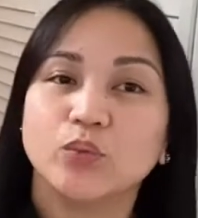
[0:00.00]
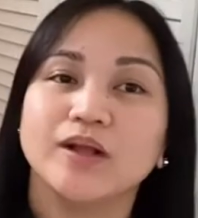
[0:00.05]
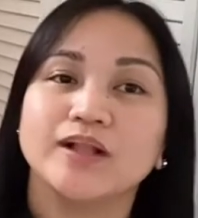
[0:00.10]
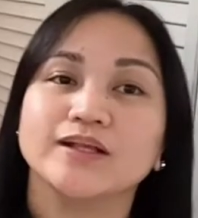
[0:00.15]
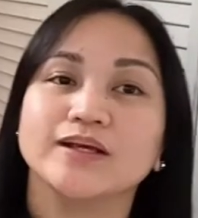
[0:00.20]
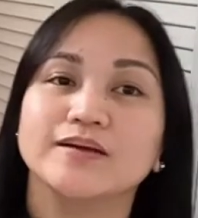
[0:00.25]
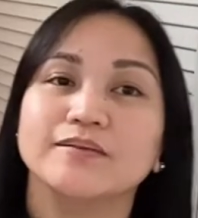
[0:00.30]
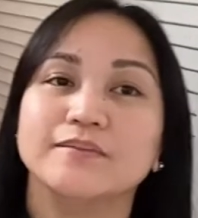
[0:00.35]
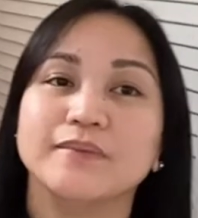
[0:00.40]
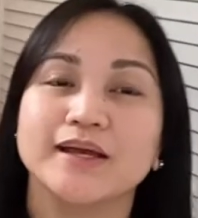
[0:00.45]

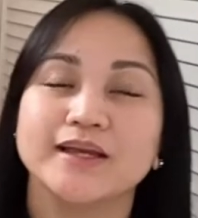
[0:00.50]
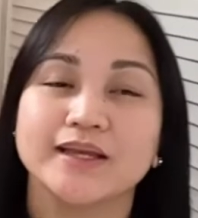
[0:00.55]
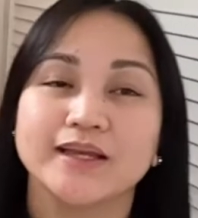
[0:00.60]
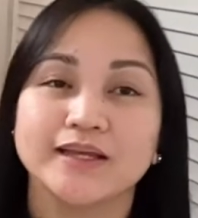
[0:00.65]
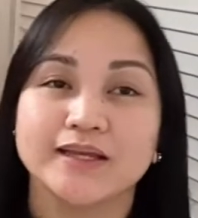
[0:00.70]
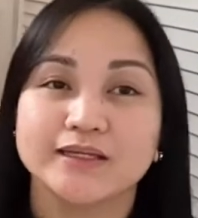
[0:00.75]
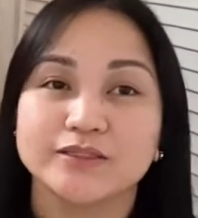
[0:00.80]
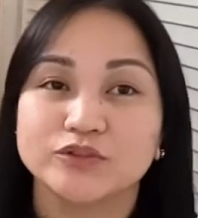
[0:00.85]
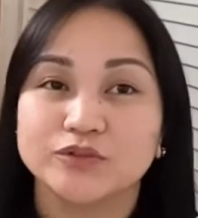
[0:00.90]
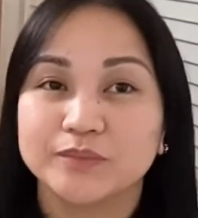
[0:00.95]
Welcome back
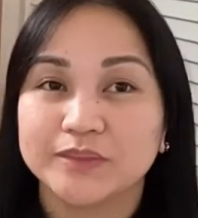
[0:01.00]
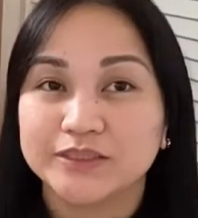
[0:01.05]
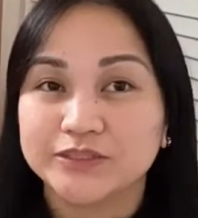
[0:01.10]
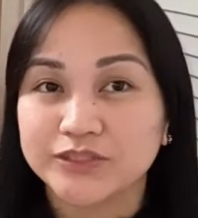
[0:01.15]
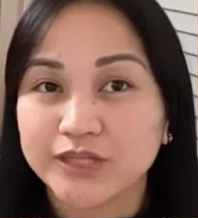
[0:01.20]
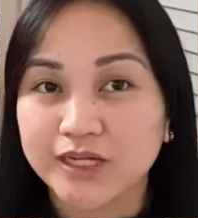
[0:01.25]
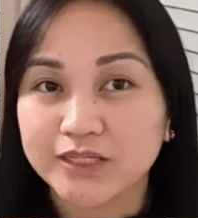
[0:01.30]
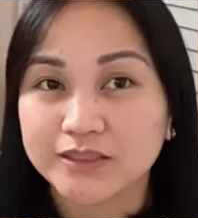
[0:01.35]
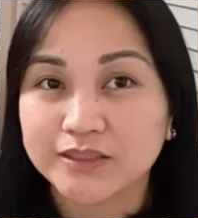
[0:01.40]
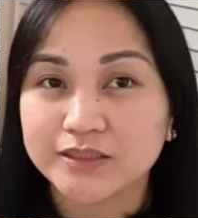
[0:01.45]
again to my
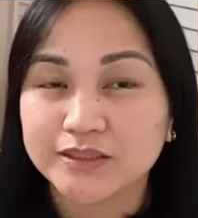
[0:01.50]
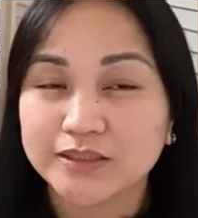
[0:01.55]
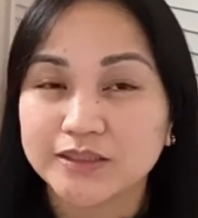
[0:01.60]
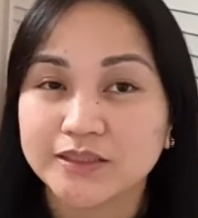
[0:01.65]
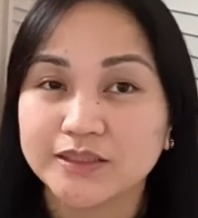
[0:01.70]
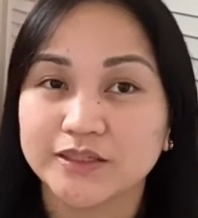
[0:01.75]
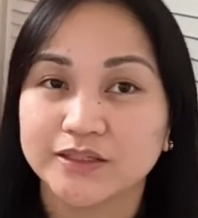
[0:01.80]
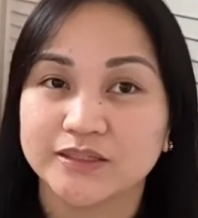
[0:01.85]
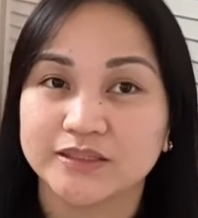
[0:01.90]
channel.